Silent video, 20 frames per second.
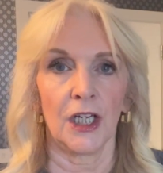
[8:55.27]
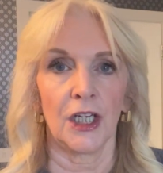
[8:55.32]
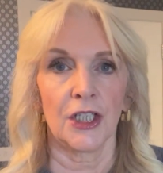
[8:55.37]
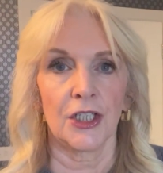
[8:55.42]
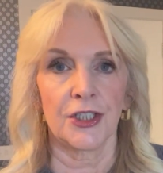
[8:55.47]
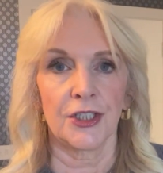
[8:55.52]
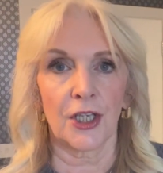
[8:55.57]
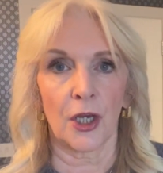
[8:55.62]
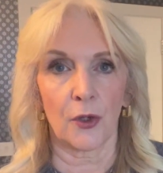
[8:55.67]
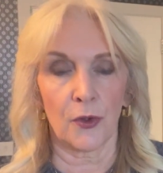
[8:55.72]

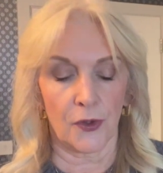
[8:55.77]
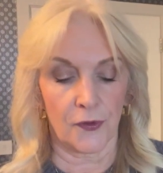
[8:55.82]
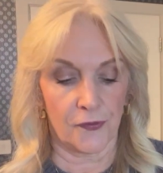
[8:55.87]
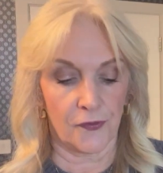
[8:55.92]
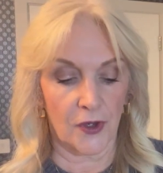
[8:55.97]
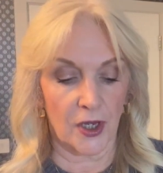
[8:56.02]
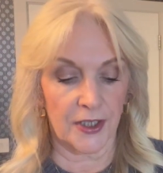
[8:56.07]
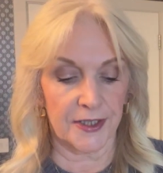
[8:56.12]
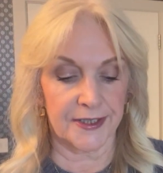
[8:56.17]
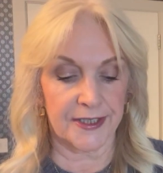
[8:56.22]
So the
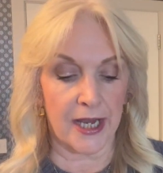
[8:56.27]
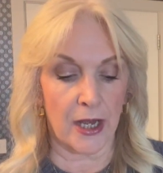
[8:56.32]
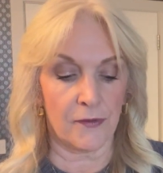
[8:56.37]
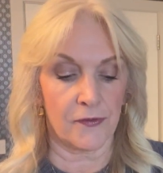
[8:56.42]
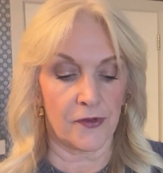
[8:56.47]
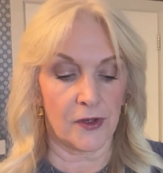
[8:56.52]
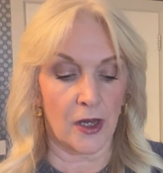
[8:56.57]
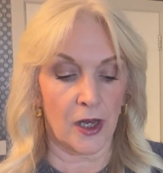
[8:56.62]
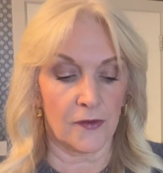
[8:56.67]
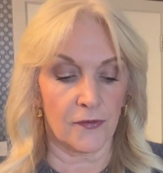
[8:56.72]
first
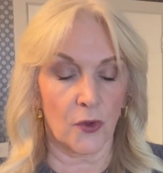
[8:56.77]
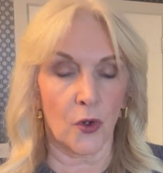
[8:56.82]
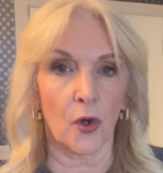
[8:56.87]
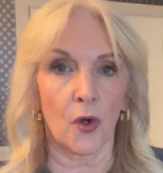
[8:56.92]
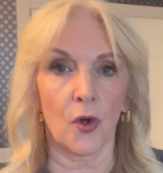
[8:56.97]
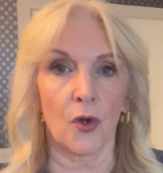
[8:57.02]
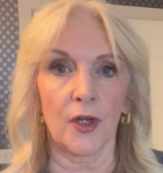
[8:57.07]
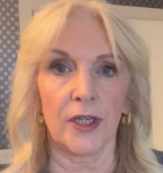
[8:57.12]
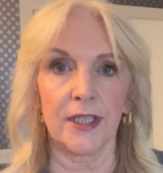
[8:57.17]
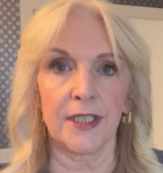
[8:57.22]
outfit I've
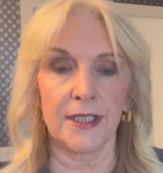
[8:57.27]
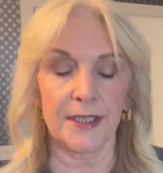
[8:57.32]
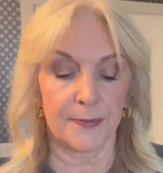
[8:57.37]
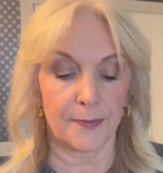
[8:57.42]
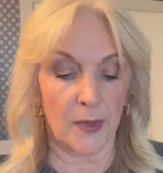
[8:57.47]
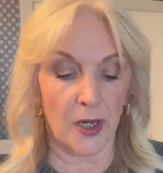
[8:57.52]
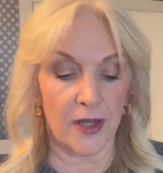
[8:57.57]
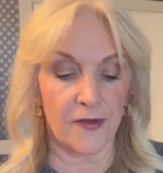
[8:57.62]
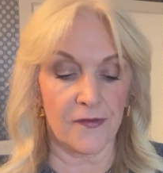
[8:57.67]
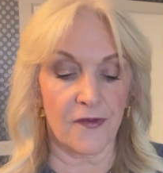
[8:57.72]
got is
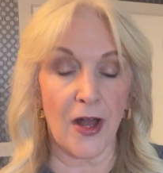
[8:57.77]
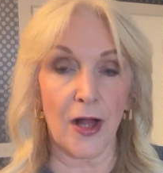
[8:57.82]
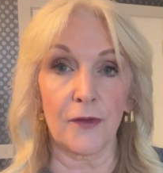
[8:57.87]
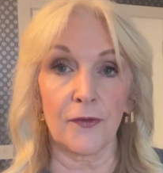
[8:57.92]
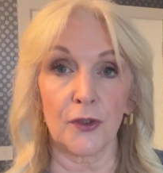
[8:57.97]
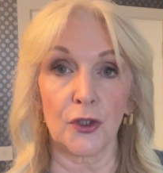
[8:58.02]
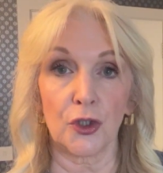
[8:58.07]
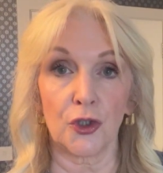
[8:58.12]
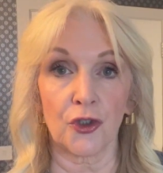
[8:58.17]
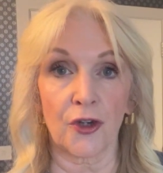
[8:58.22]
my
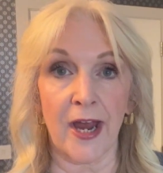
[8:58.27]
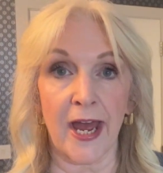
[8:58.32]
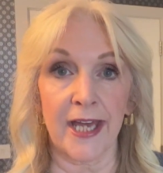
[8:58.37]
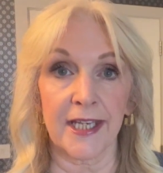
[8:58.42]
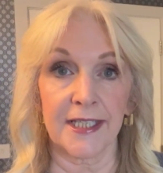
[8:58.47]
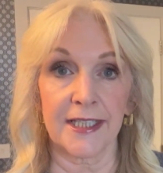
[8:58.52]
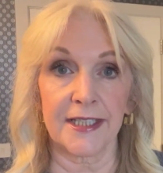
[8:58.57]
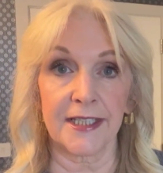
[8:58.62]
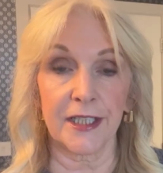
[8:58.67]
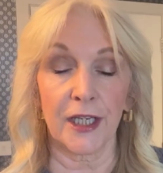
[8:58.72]
velvet
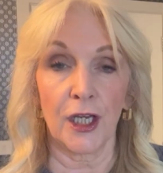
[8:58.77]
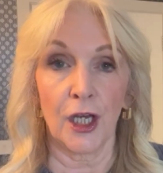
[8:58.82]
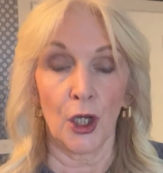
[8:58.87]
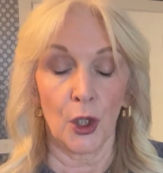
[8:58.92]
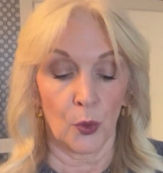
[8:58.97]
dress